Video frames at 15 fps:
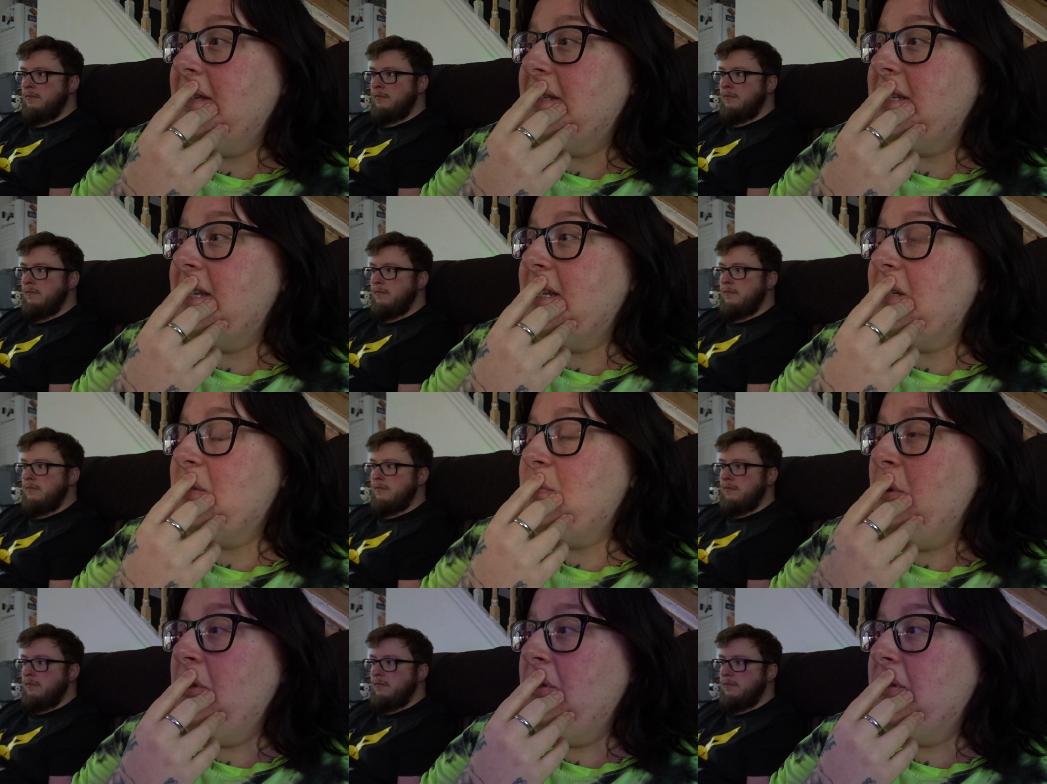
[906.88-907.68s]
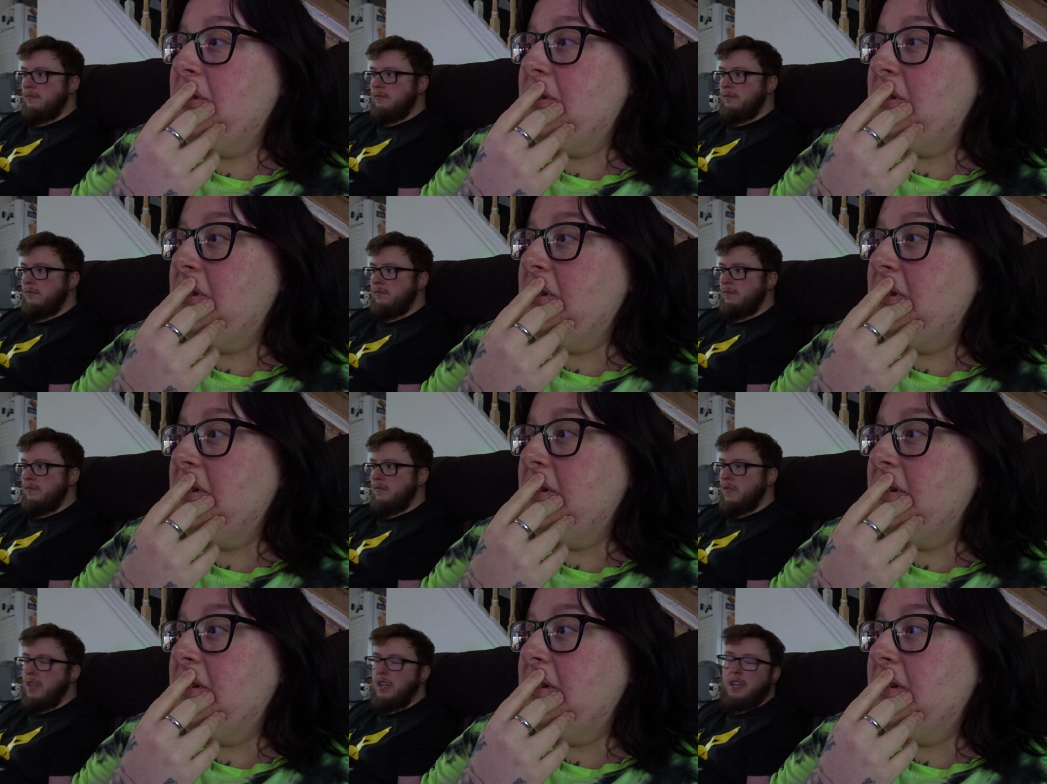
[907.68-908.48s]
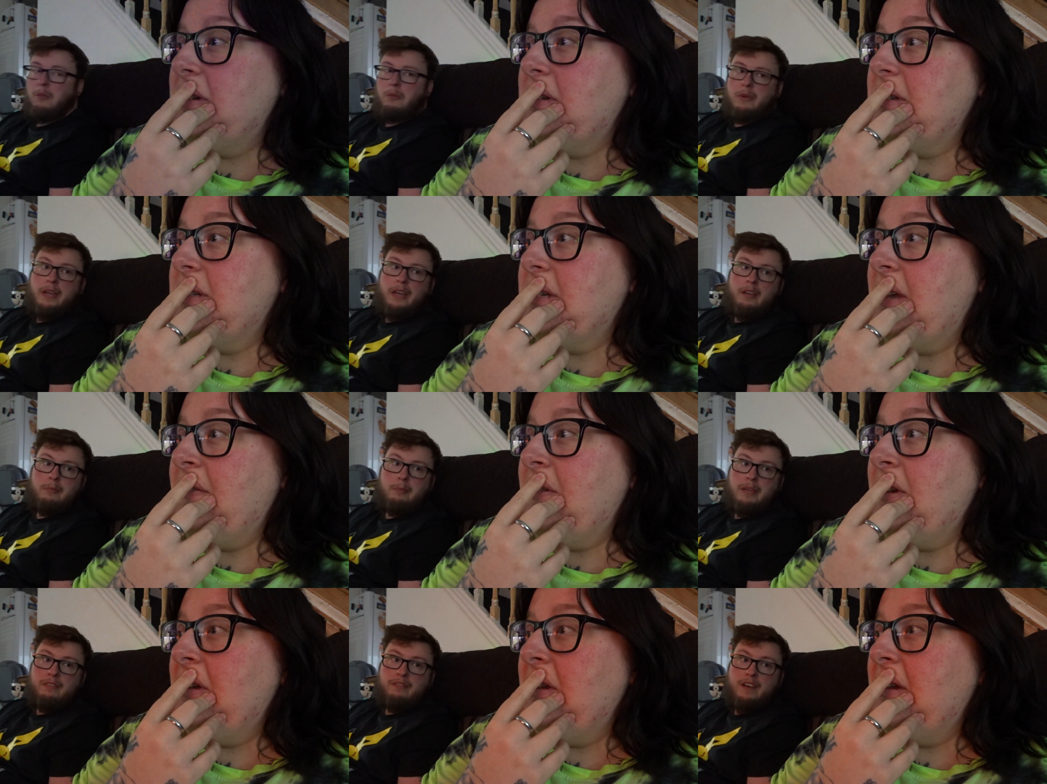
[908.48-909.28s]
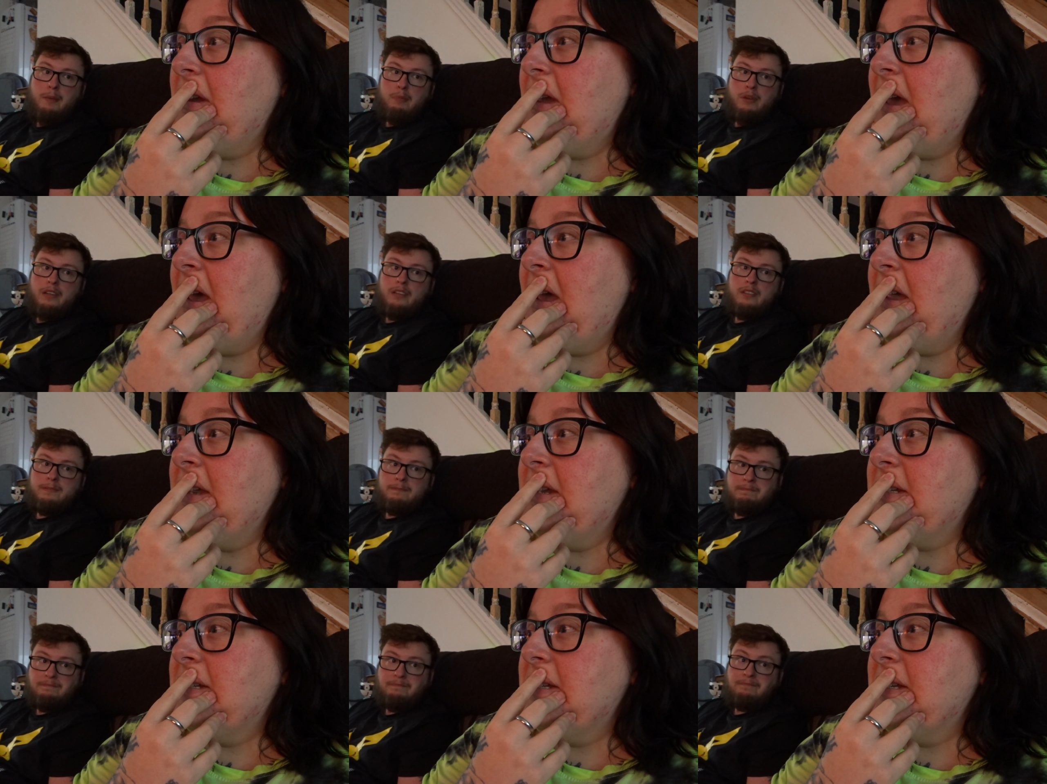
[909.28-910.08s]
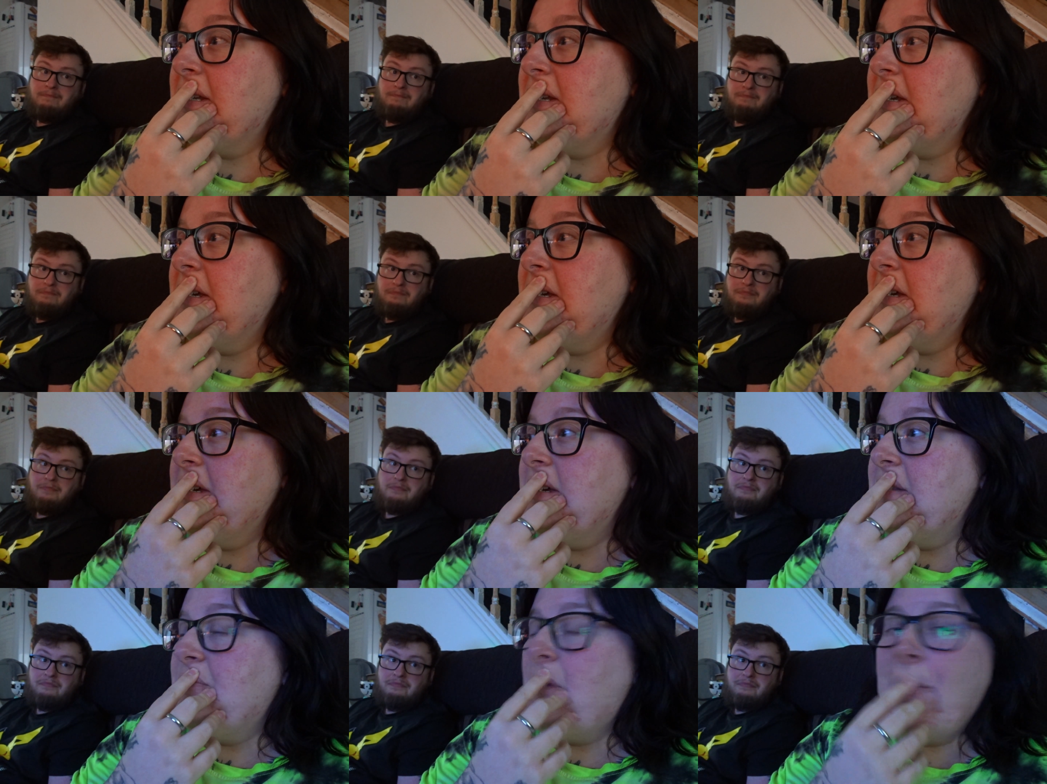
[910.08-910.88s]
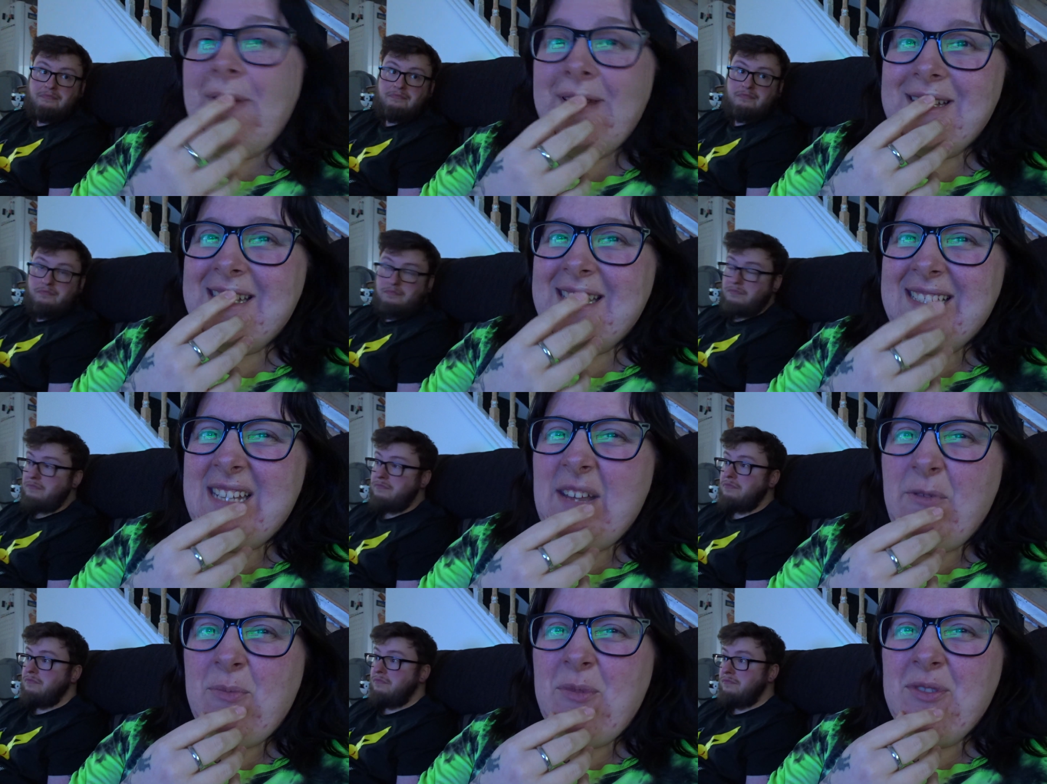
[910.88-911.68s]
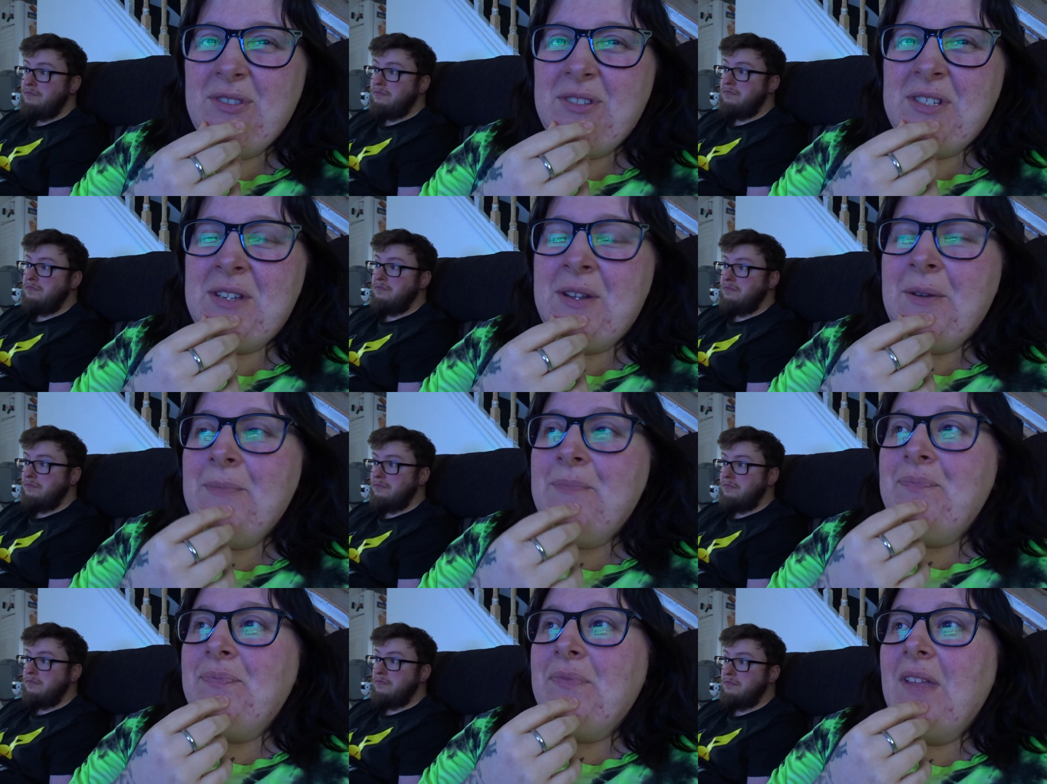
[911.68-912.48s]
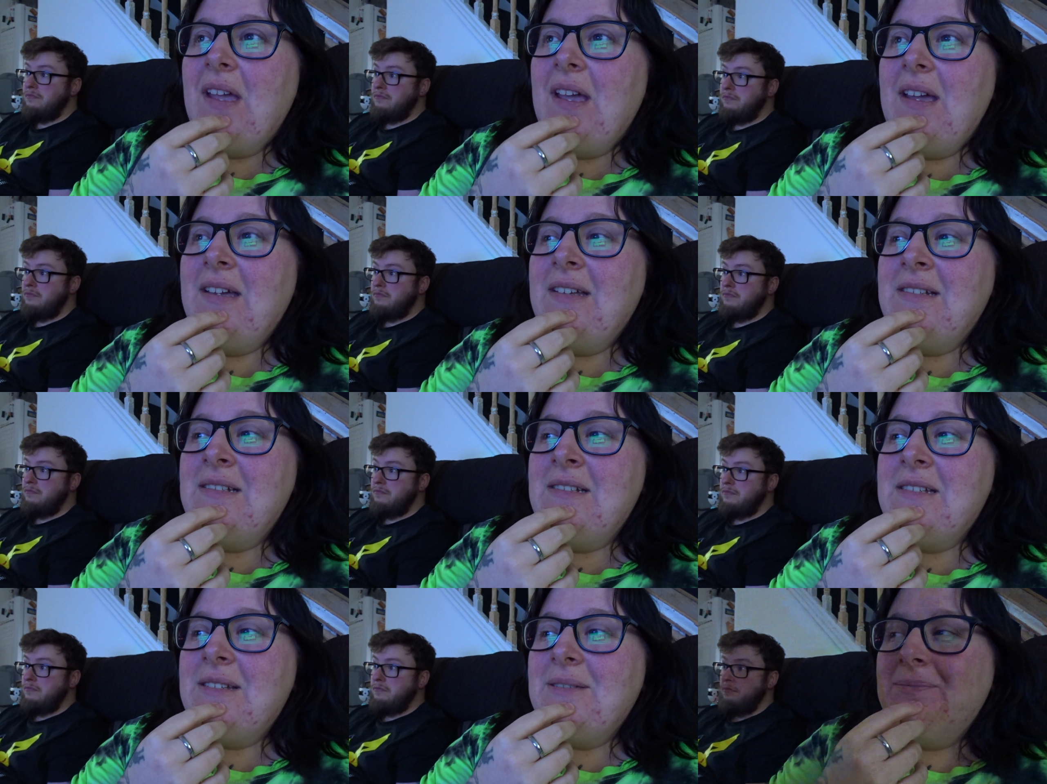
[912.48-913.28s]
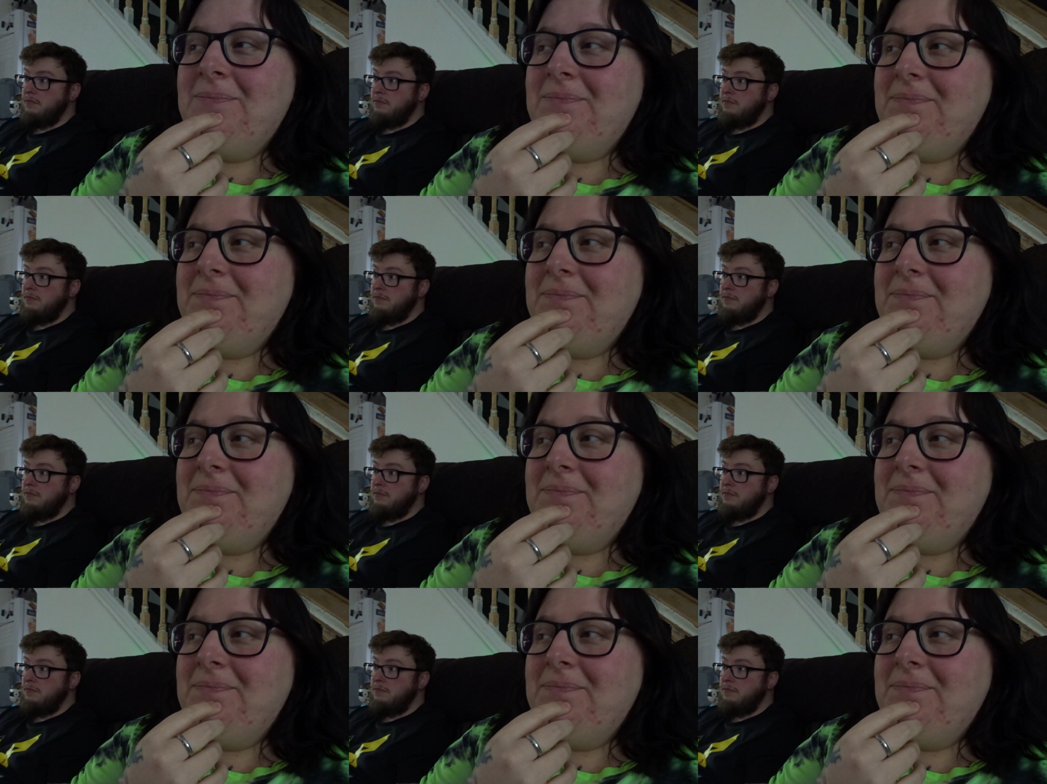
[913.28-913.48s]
Speaker 1: Six months?
Speaker 2: Yeah, you were getting seven, big fat.
Speaker 1: Eight, about six, seven months and